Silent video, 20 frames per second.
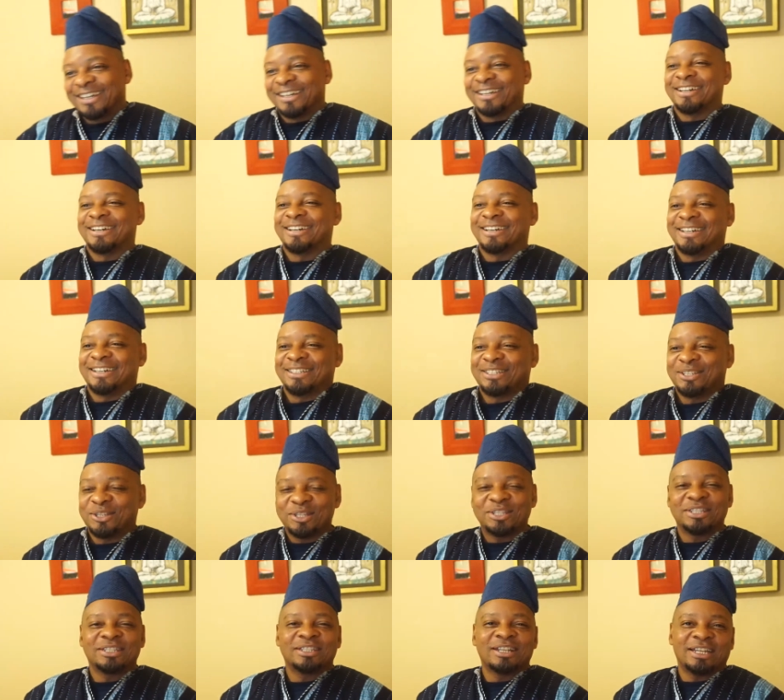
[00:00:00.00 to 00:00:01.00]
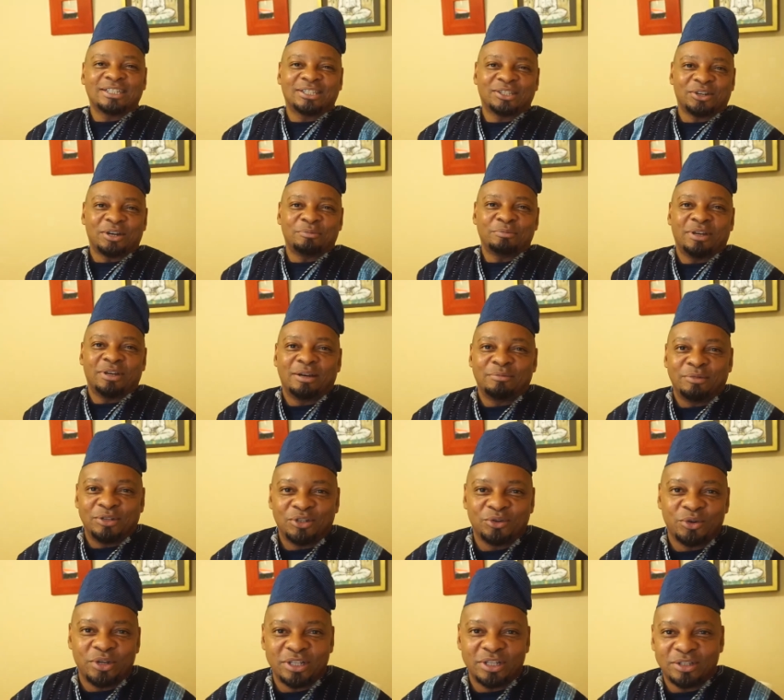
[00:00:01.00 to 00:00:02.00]
uh, so this is nice though. I'm, I'm
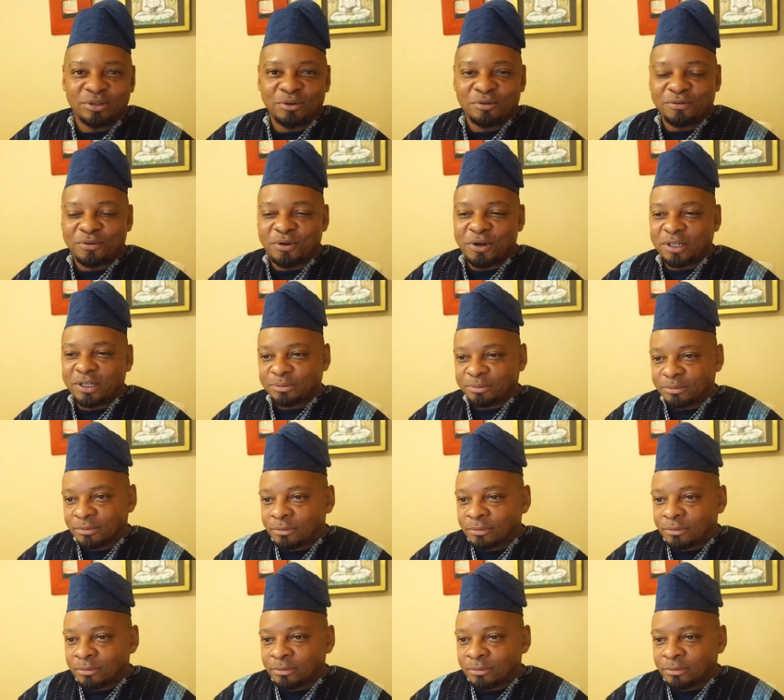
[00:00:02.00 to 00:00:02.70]
enjoying it so far.